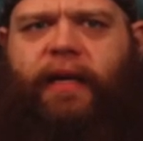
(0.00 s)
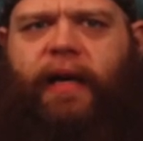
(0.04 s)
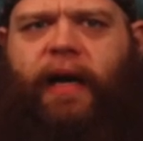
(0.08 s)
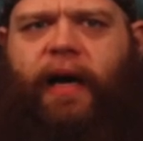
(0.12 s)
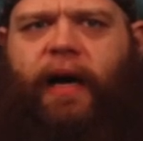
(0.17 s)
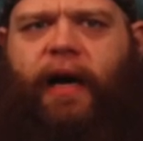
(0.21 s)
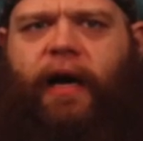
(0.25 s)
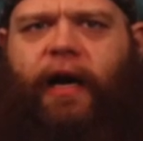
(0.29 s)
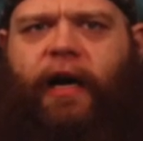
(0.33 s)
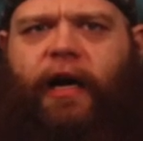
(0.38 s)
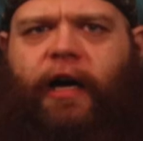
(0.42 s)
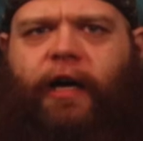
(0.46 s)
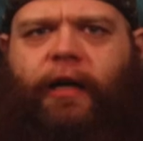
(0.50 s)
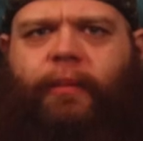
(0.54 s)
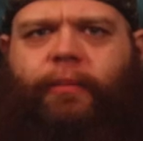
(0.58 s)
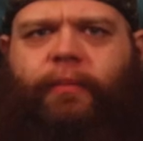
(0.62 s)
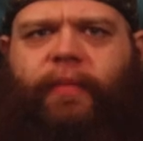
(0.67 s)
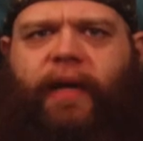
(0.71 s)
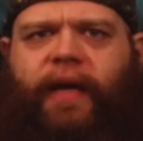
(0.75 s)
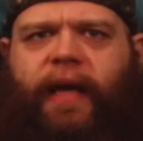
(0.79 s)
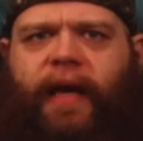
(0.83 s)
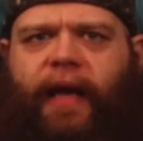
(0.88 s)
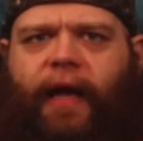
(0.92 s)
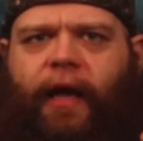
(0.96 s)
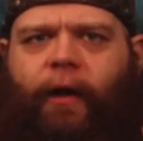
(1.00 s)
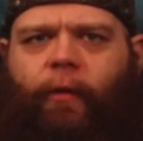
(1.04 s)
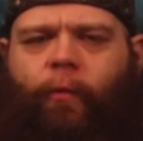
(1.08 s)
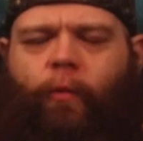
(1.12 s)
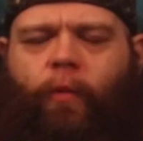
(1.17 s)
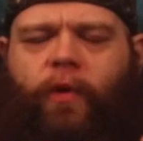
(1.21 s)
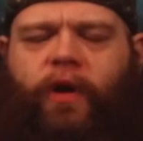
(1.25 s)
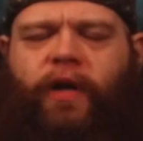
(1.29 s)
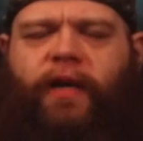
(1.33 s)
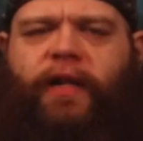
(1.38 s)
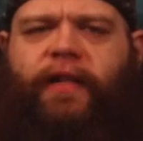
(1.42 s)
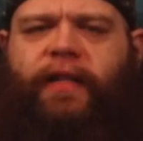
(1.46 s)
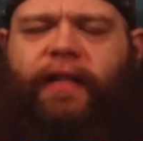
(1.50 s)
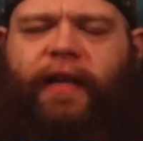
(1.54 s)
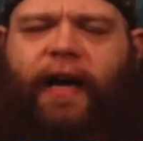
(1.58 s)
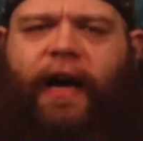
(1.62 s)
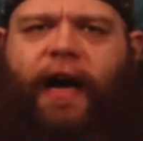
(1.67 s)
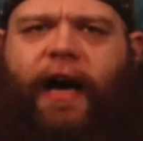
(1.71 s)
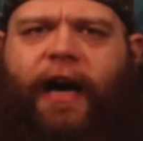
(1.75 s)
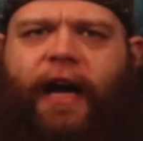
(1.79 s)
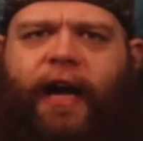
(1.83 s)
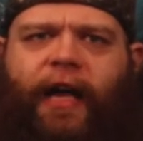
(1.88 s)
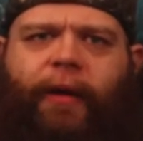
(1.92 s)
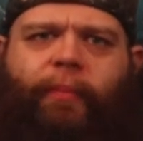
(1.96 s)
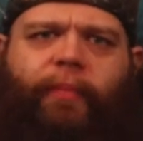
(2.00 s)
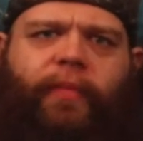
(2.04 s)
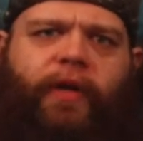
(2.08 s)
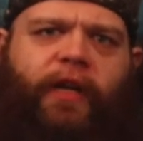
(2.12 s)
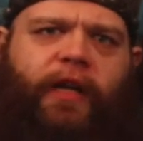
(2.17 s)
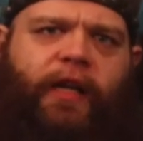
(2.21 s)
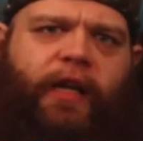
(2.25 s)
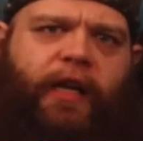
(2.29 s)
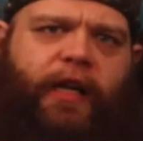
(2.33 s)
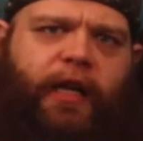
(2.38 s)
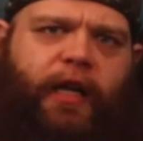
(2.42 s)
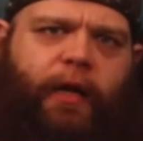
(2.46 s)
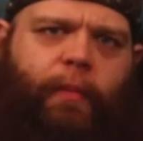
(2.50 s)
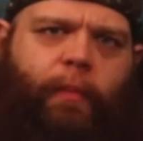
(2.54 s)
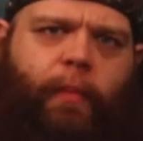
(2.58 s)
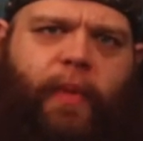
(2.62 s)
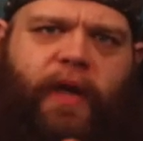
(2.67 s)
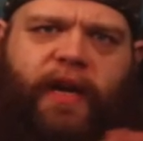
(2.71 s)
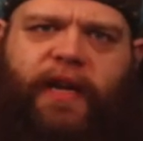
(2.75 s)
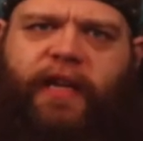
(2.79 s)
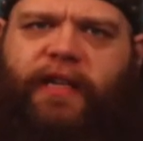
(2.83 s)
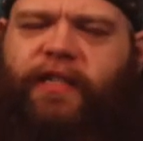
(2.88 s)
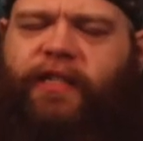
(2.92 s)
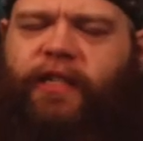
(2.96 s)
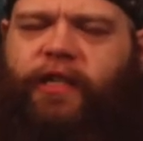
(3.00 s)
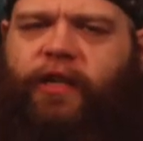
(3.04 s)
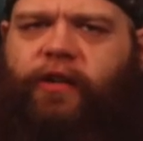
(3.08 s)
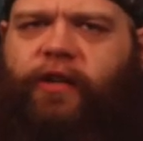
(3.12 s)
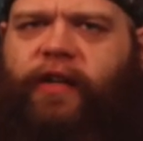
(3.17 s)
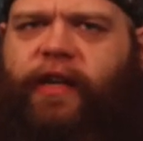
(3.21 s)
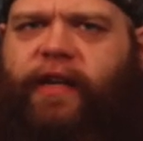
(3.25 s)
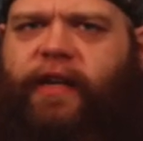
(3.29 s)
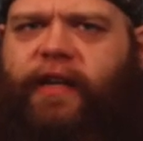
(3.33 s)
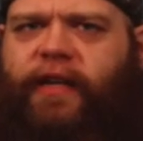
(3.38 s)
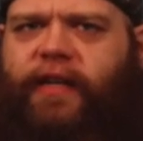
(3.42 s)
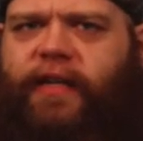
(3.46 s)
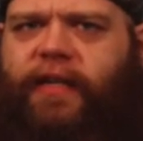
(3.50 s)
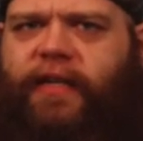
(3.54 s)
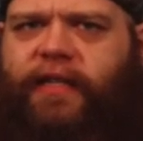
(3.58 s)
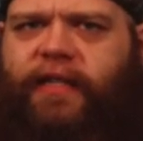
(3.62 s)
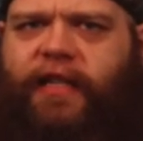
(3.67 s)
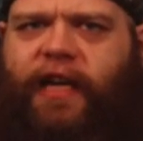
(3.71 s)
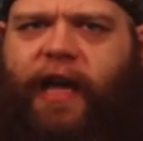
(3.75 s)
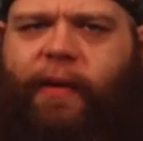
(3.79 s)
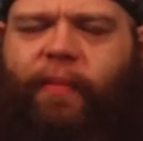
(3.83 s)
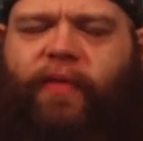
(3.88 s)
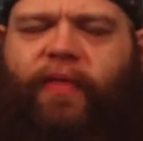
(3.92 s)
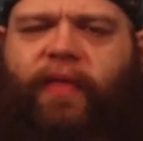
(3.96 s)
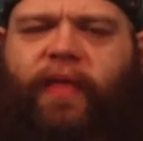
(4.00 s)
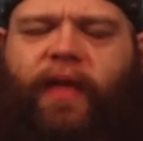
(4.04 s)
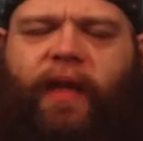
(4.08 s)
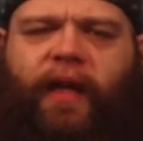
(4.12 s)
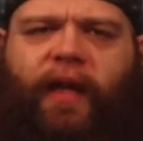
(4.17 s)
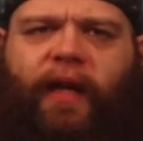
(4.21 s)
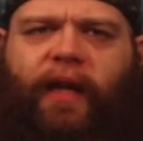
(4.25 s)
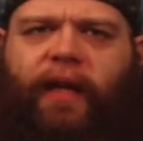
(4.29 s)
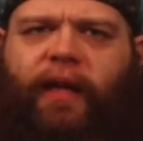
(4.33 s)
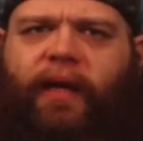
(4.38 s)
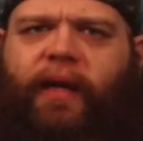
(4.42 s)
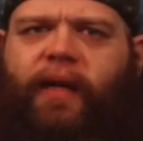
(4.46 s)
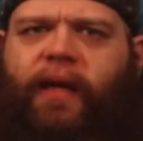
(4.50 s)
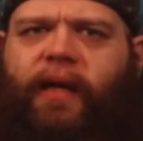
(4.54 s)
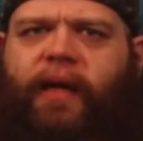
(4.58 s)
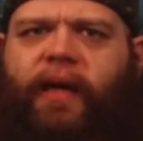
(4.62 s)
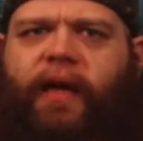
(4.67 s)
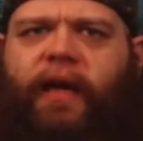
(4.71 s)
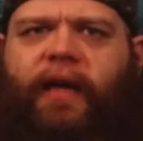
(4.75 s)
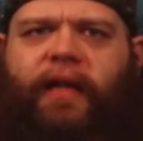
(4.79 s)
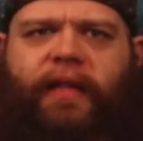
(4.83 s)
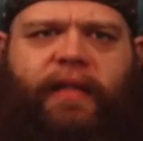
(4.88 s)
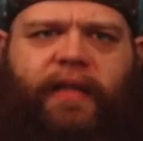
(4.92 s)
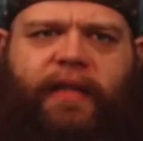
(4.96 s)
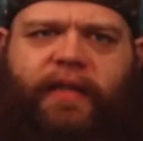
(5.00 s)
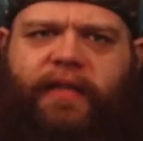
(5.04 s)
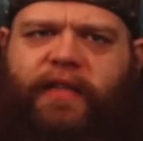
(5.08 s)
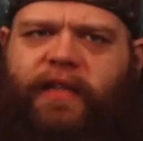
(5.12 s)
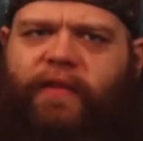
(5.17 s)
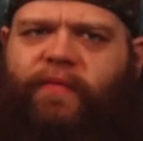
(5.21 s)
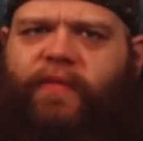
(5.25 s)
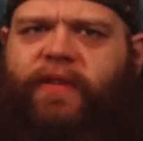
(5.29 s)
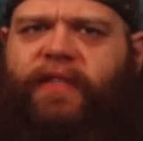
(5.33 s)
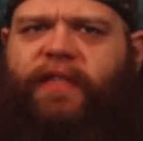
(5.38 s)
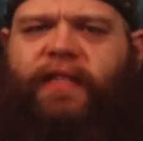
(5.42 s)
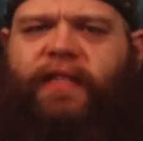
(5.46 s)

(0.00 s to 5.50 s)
a one-of-a-time miniseries type of thing. It doesn't even